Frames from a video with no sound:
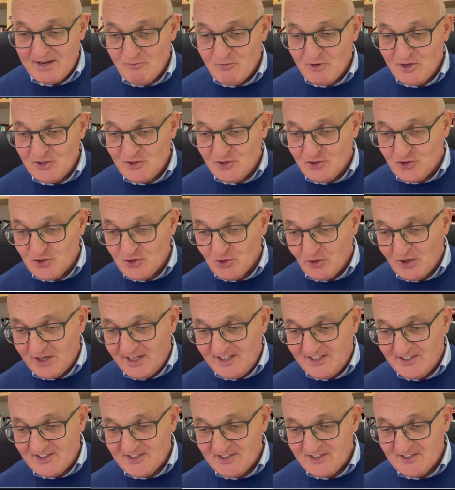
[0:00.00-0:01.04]

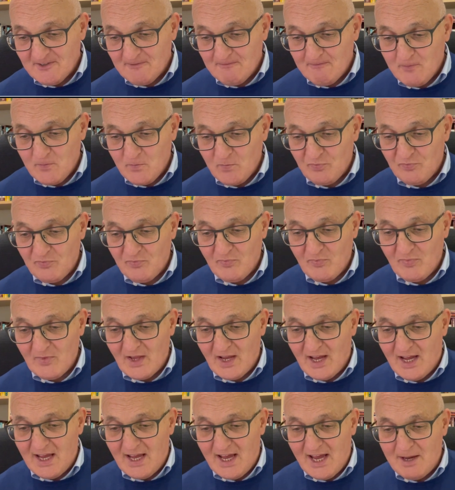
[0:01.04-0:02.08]
rejoice.
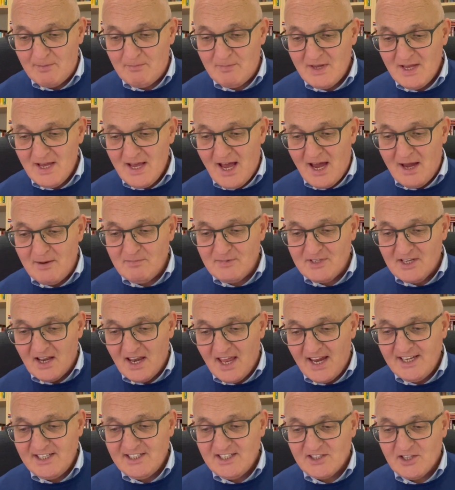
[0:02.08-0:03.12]
I'm I'm
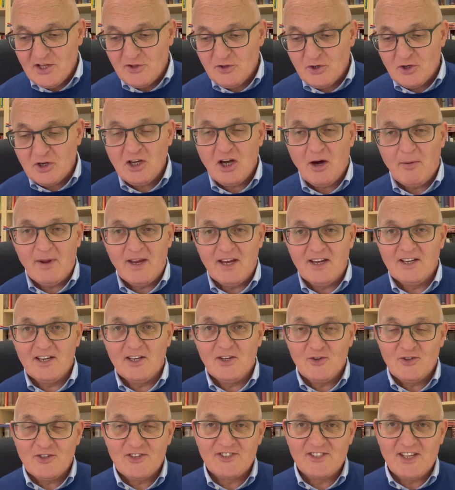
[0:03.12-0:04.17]
delighted that they're coming, and he
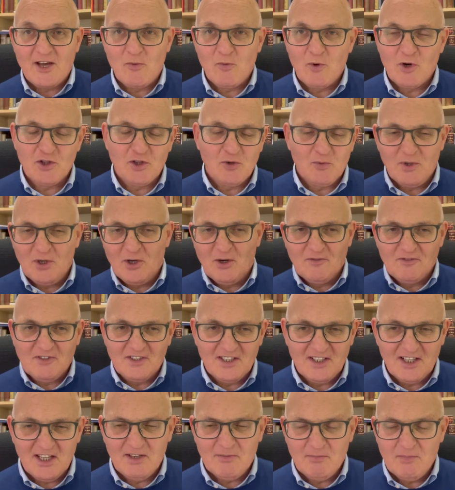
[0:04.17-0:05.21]
uses that word that we
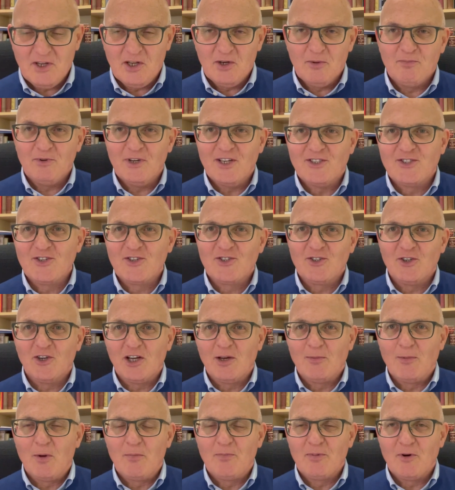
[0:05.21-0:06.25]
often hear preachers talk
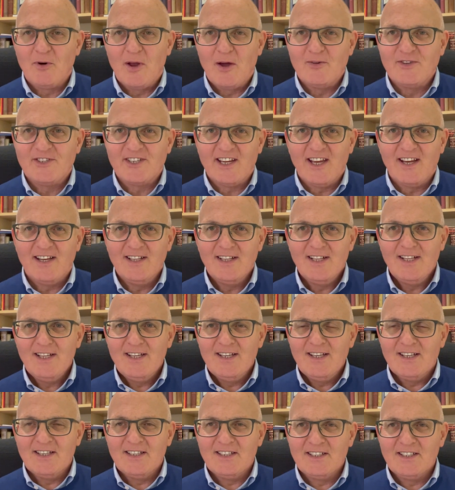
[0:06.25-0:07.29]
about, parousia,
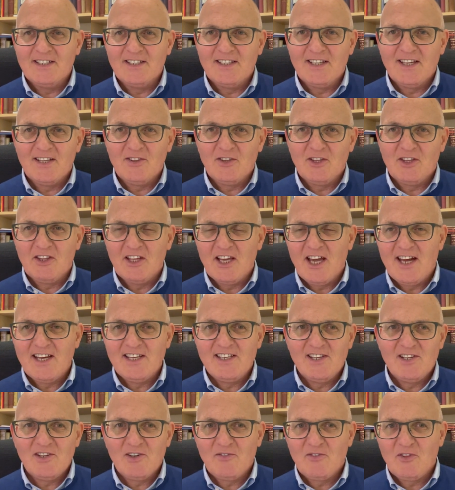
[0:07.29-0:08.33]
and uh, the the
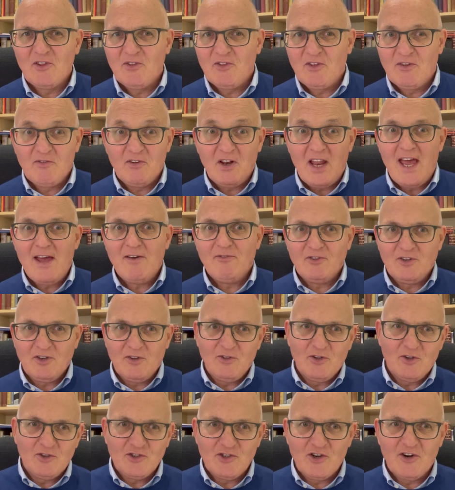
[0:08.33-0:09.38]
idea of that they've left and
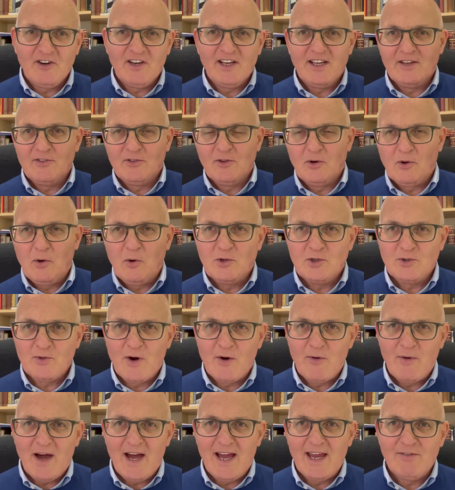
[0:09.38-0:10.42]
they're journeying and they're going to
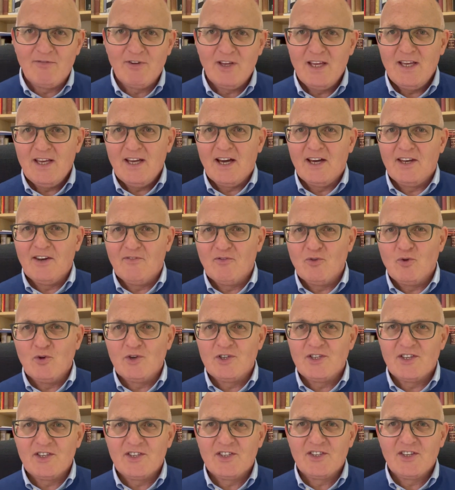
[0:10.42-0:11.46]
arrive, and of
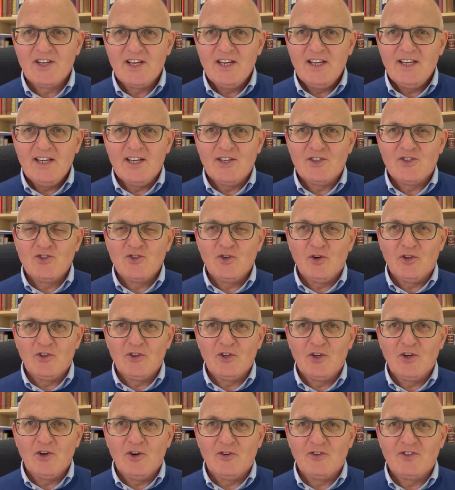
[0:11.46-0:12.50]
course it's it's taught in
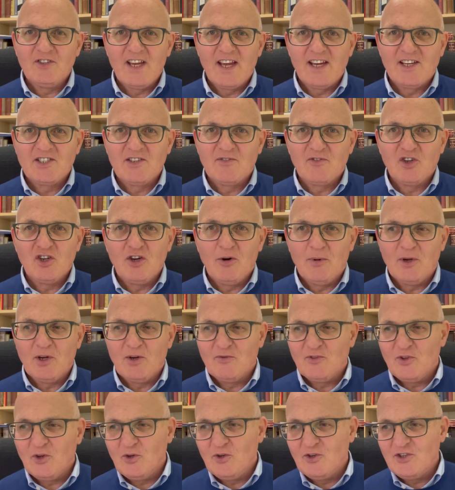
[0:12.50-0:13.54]
the context of the coming
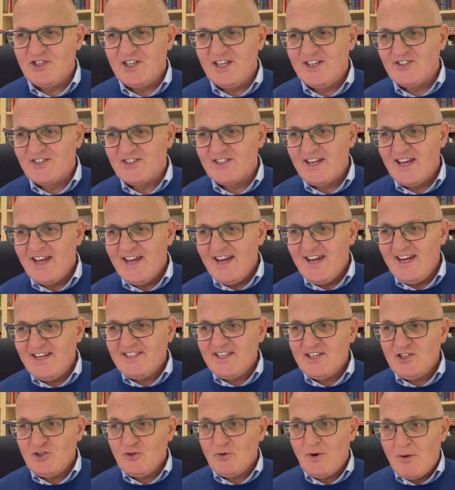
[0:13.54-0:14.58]
of the Lord Jesus. He
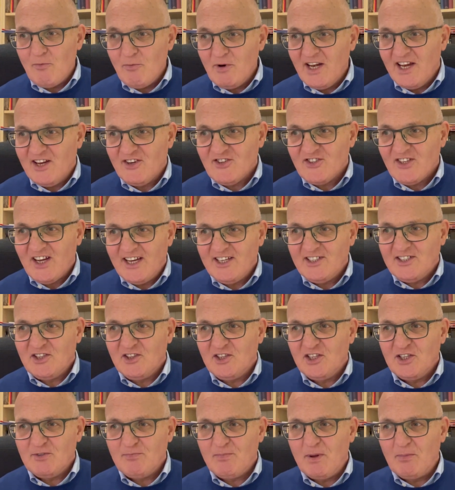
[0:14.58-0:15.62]
says, you know, I'm really excited.
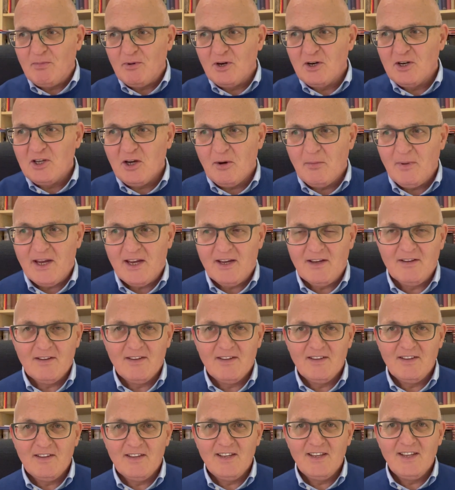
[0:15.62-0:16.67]
These people are coming.
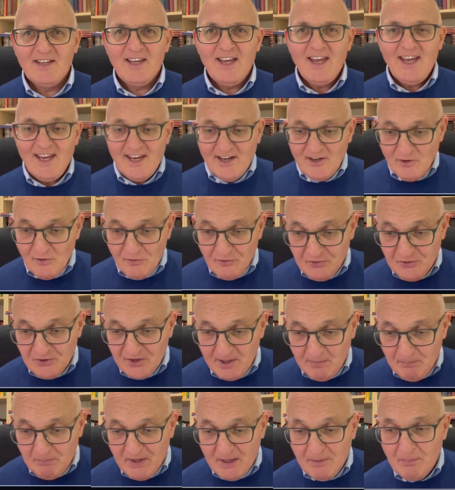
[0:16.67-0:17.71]
Here are
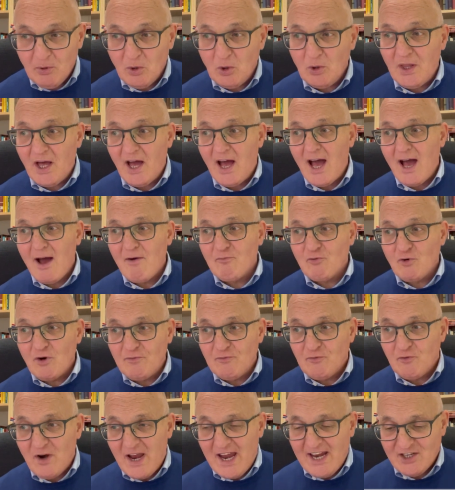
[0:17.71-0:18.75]
three people that have
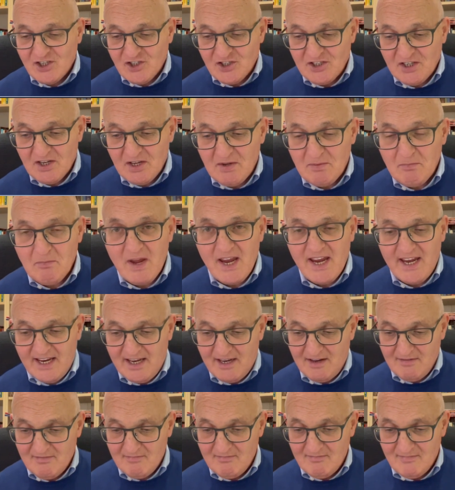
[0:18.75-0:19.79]
refreshed
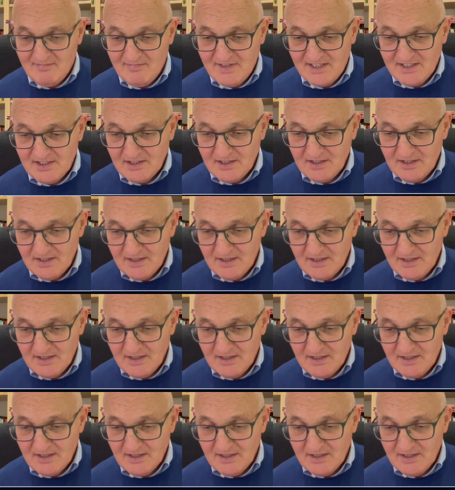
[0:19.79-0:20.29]
me. Listen,